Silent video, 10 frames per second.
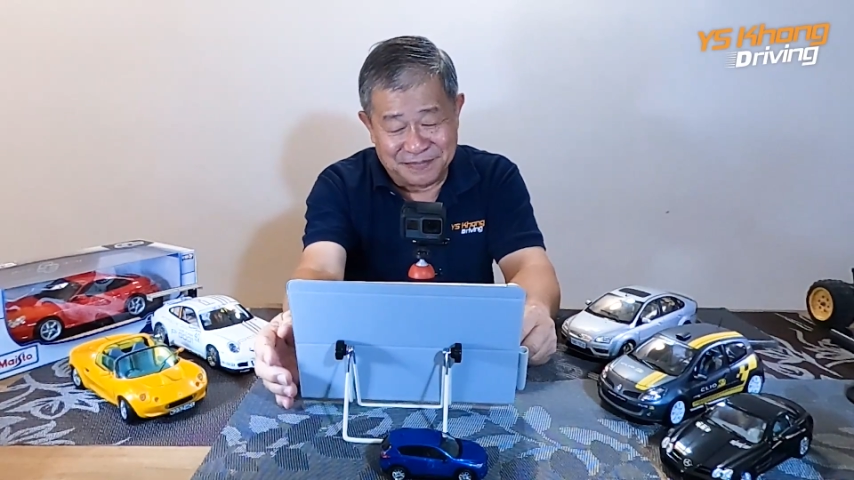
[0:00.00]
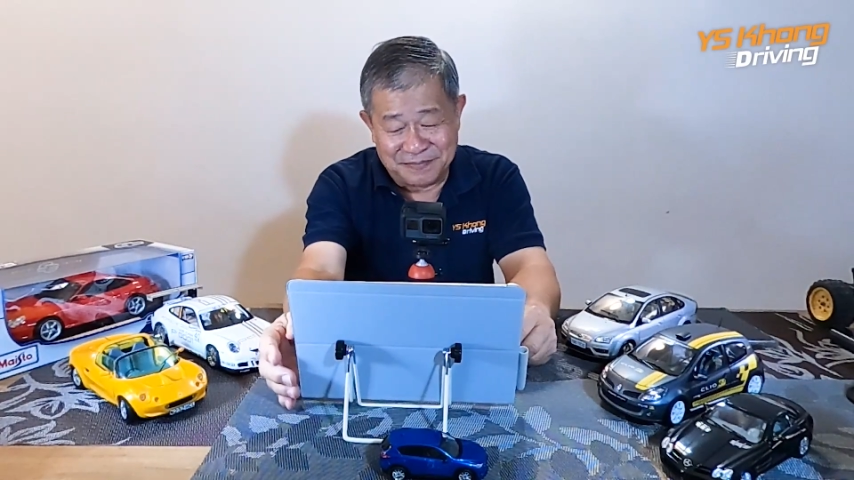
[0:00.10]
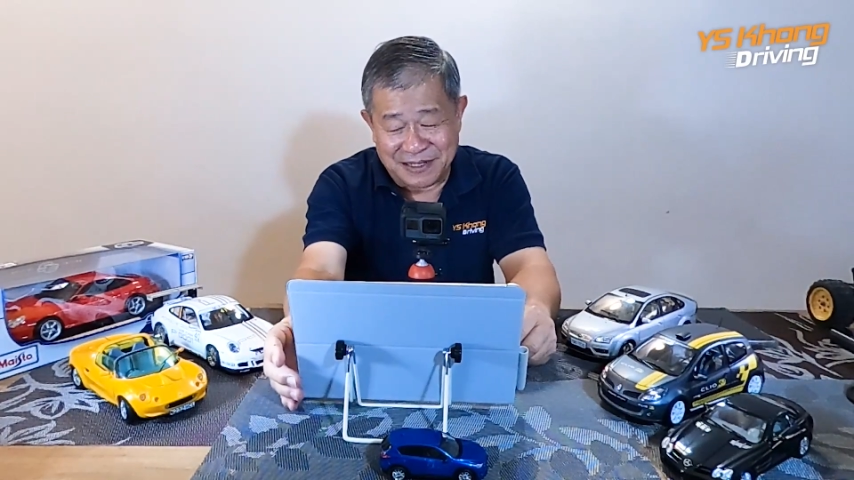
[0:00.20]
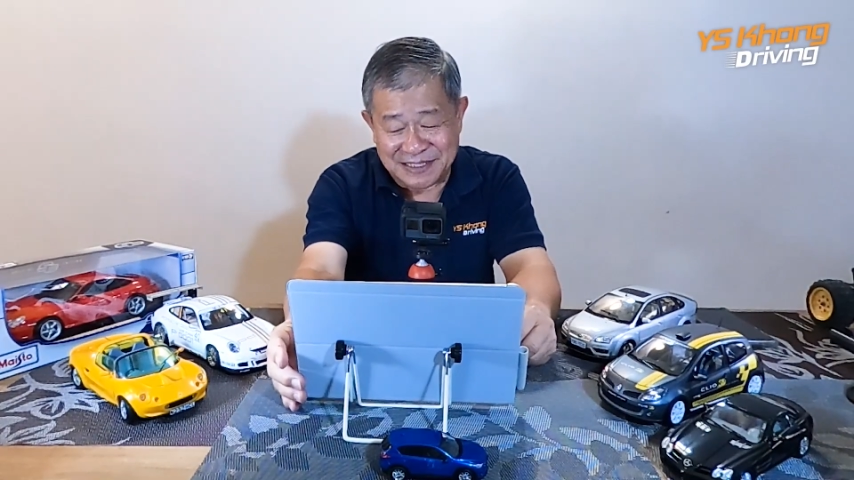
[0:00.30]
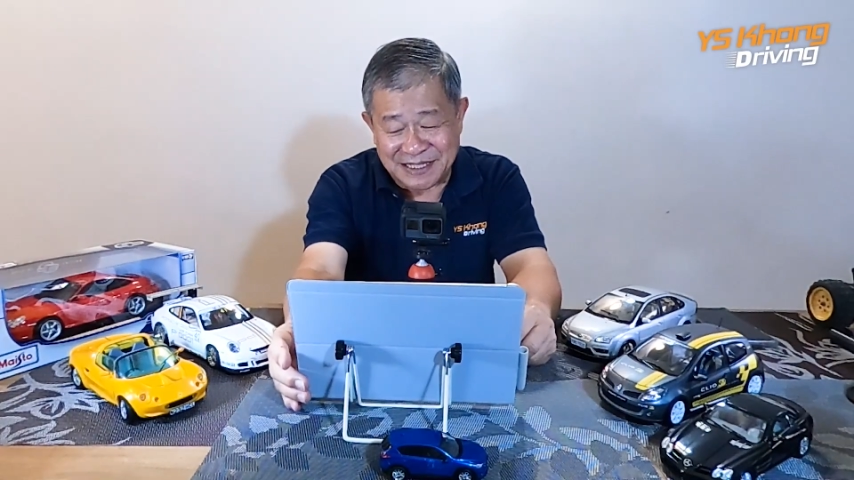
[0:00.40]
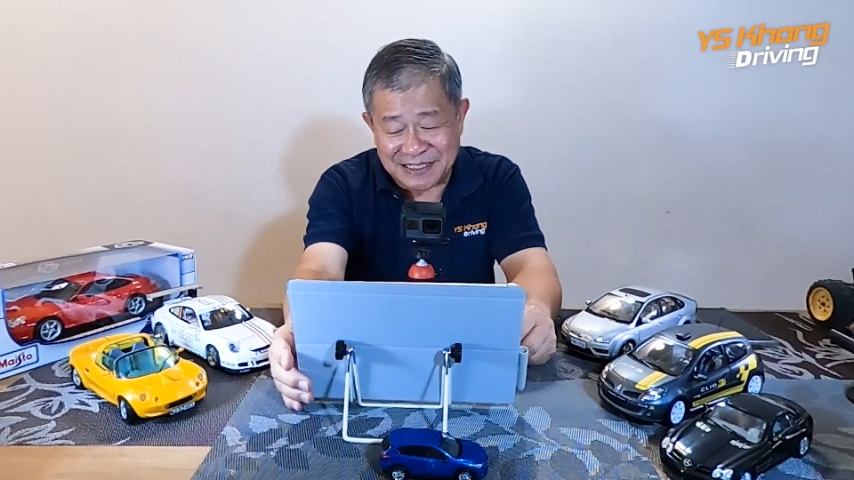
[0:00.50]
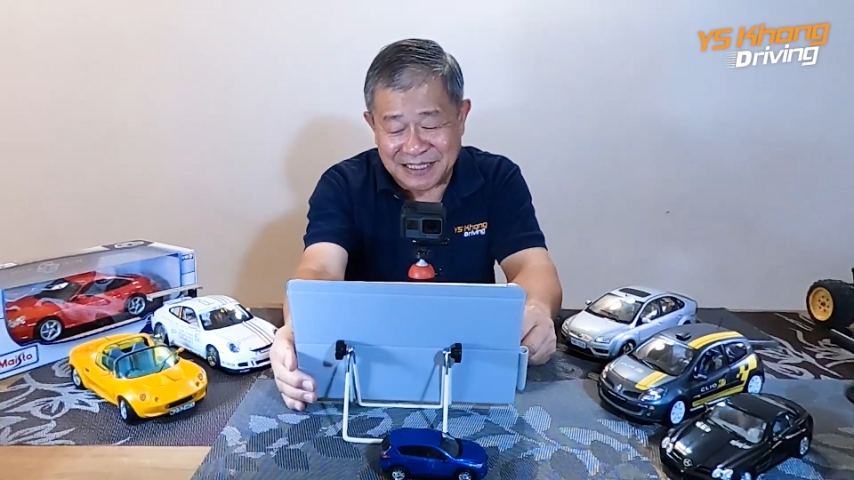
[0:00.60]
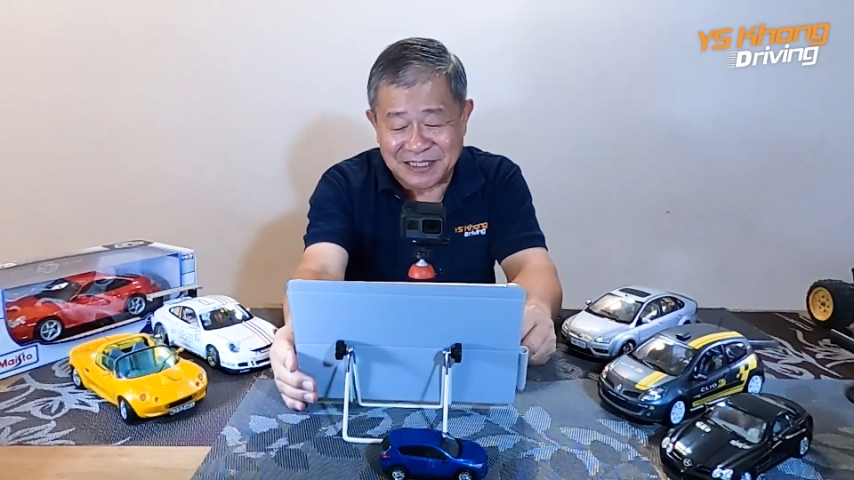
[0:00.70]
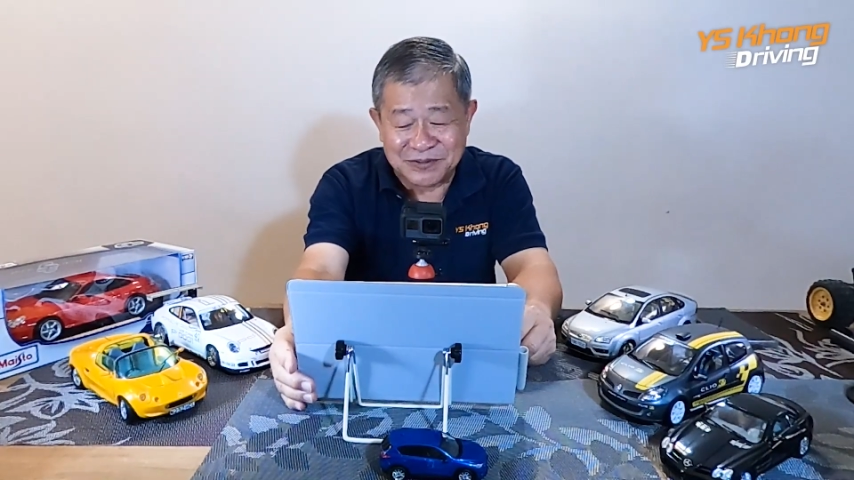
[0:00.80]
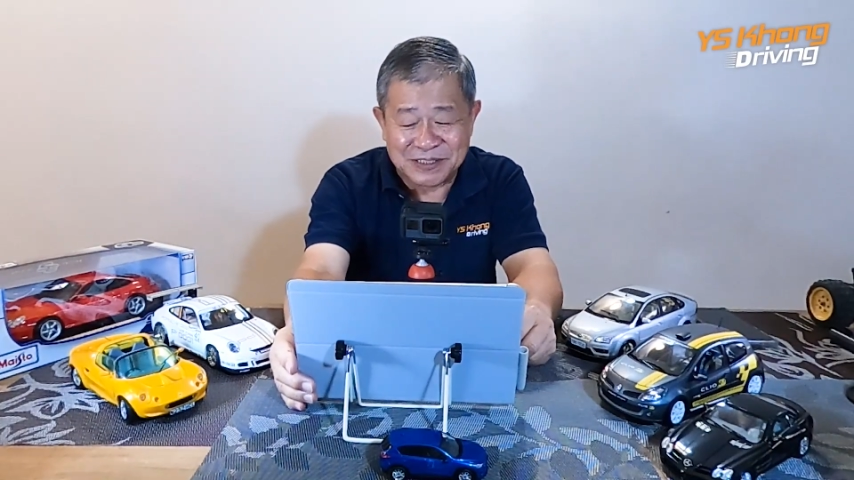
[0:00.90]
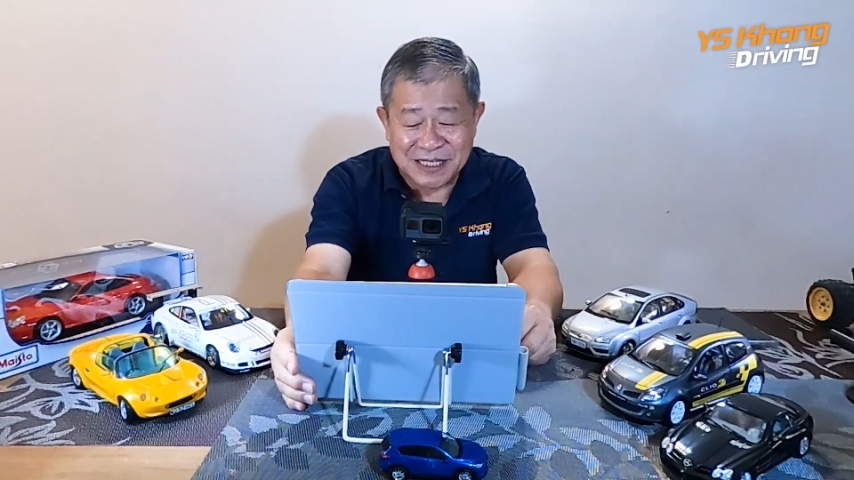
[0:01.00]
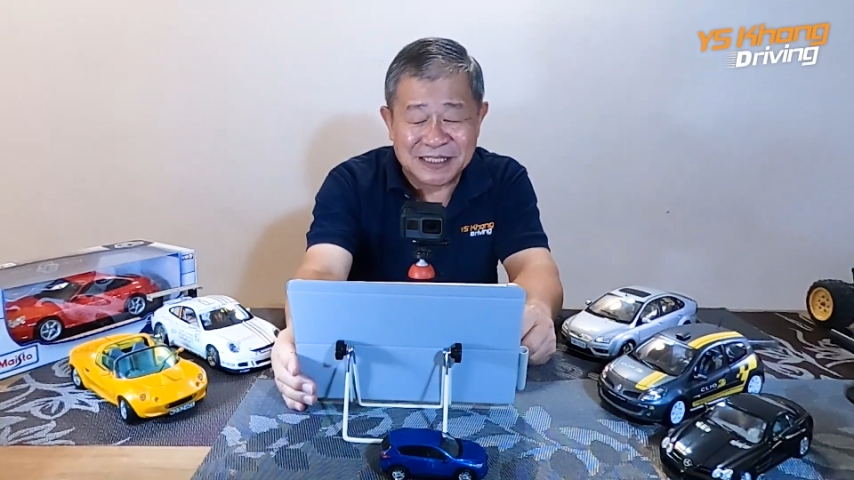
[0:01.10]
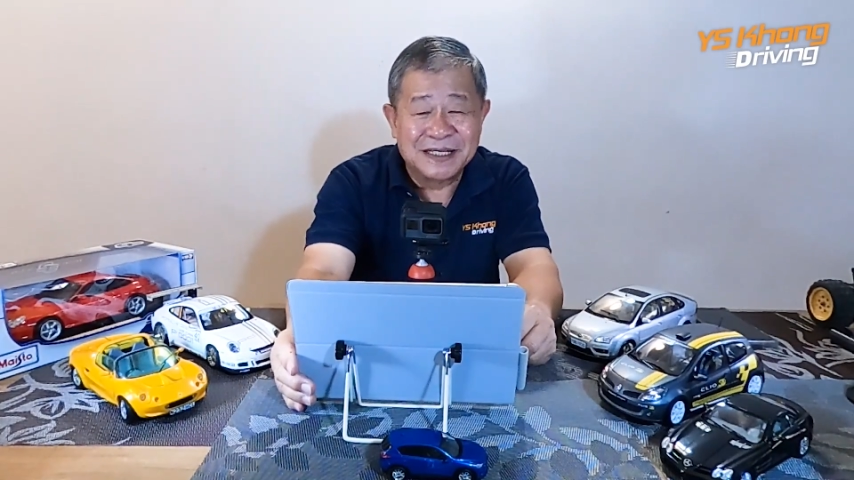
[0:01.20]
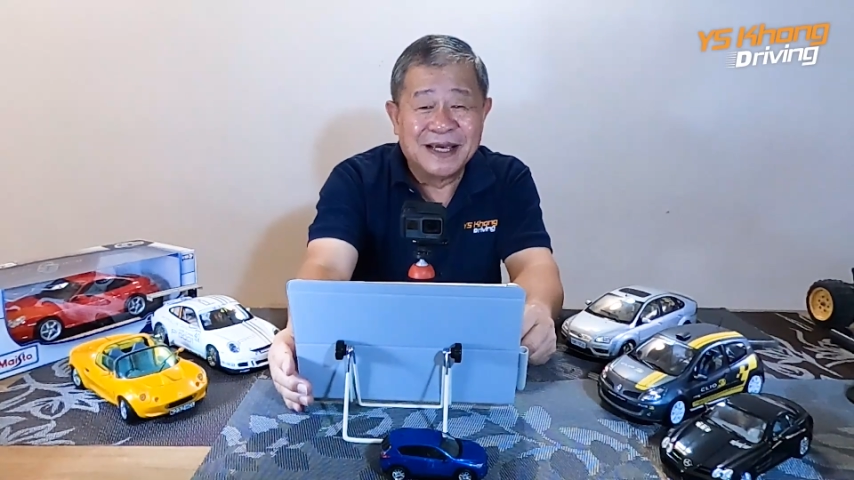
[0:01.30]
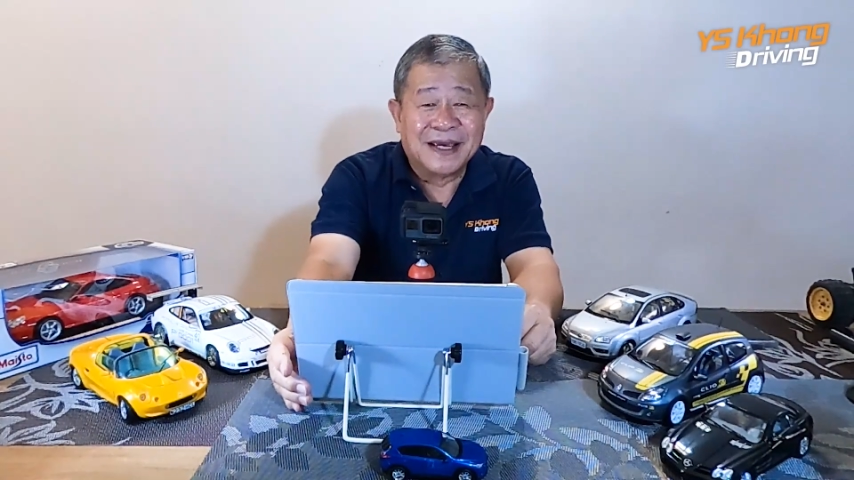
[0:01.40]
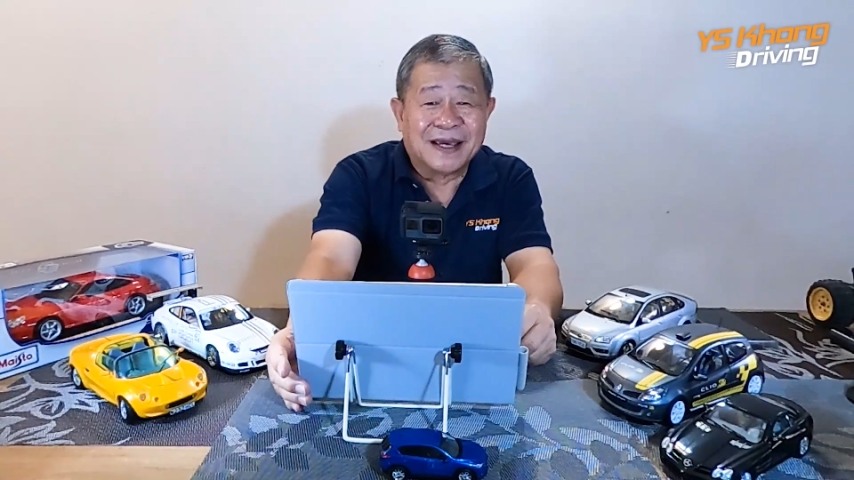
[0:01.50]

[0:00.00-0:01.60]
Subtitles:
Mazda 626.